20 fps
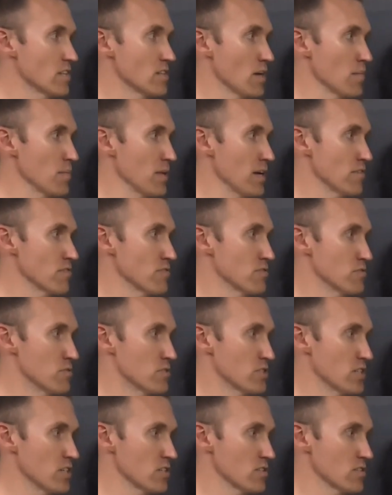top left,
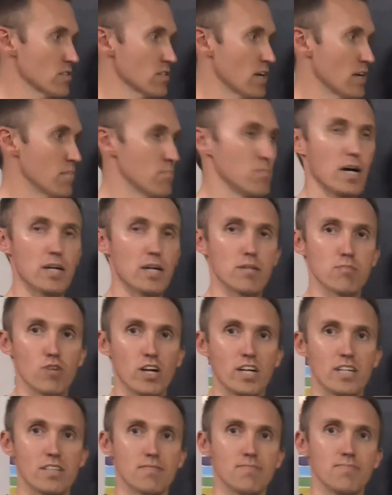center, and bottom
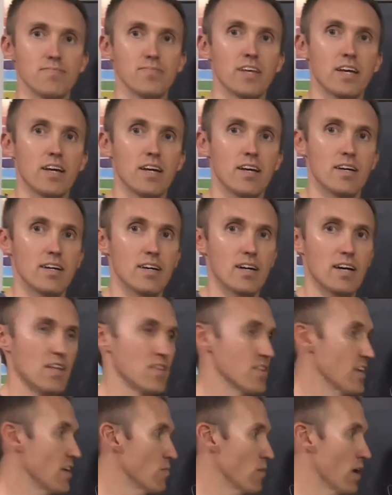right,
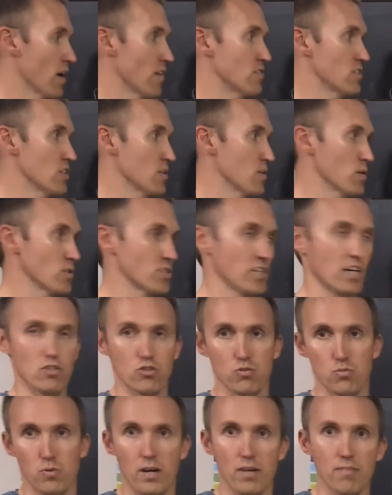and then we have zeros
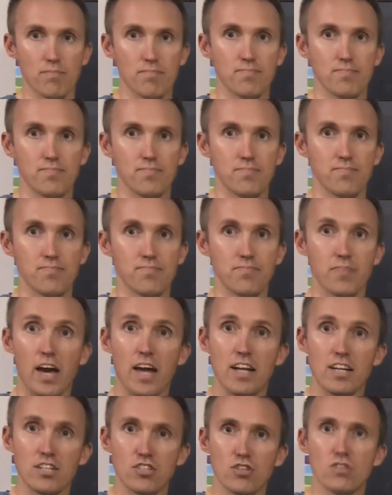elsewhere.
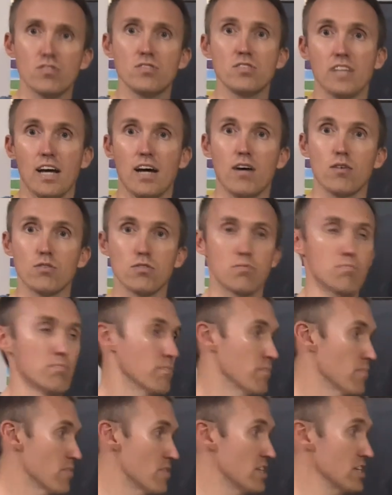And it turns out
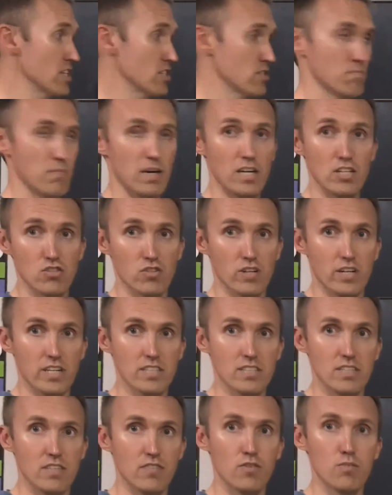this
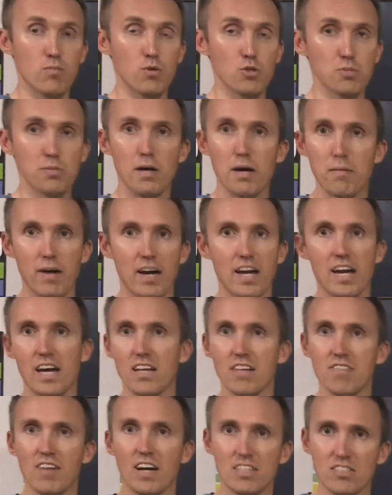matrix, if you multiply it by
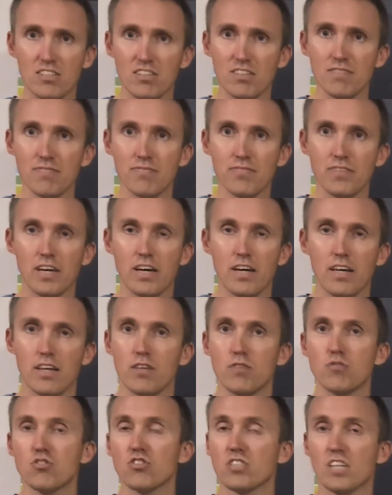any vector,
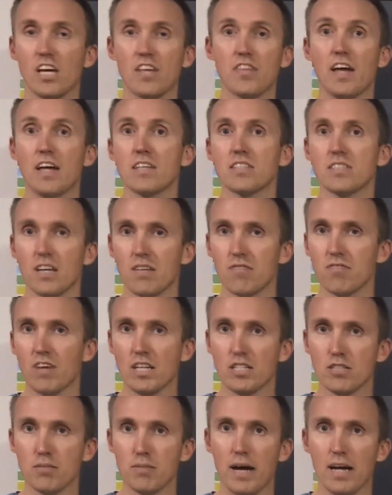you just get that same
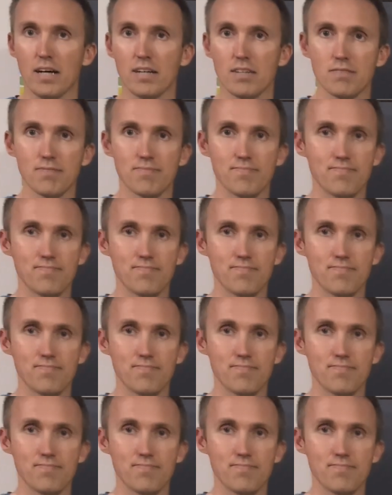vector back.